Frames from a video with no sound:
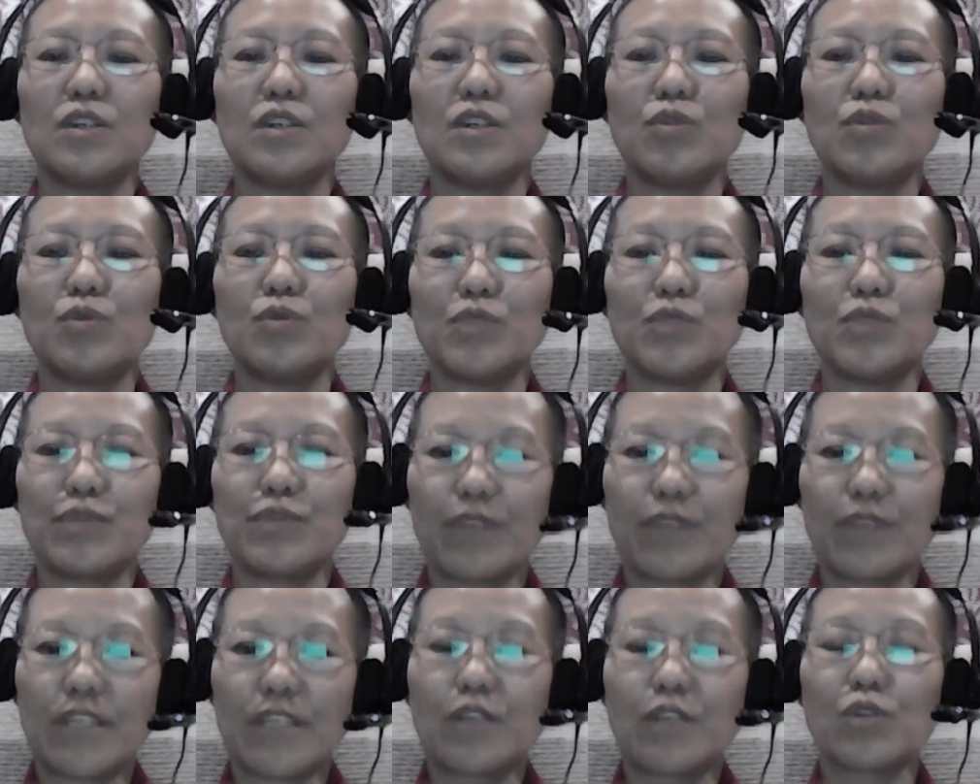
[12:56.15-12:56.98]
who is
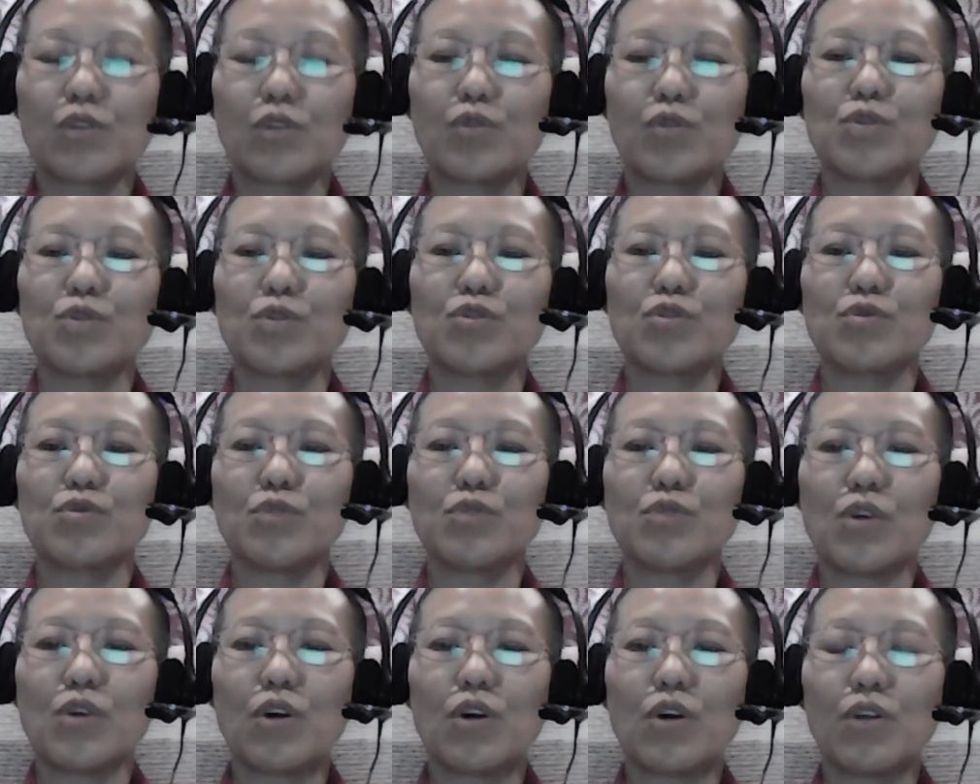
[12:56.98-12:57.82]
very close to
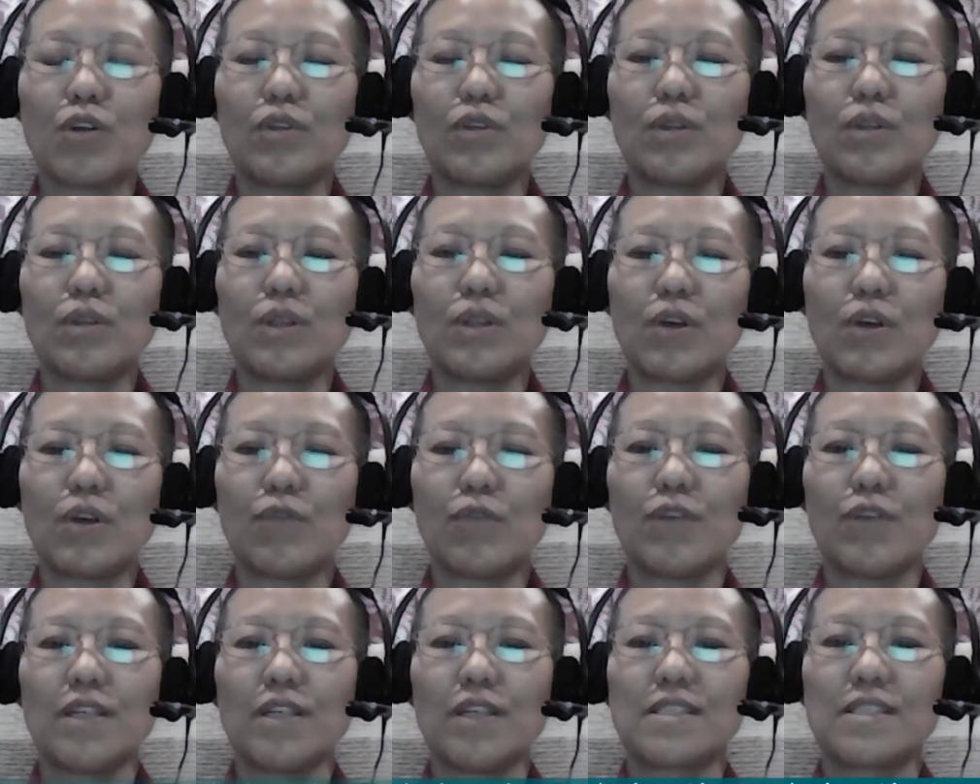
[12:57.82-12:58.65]
all
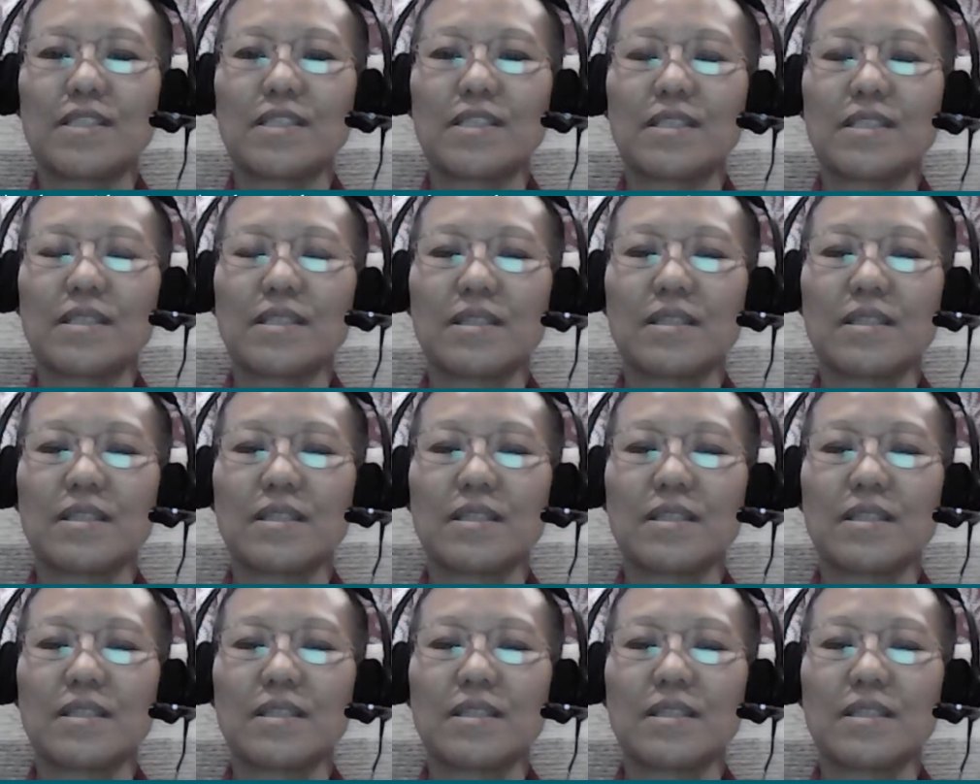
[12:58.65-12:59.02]
of us,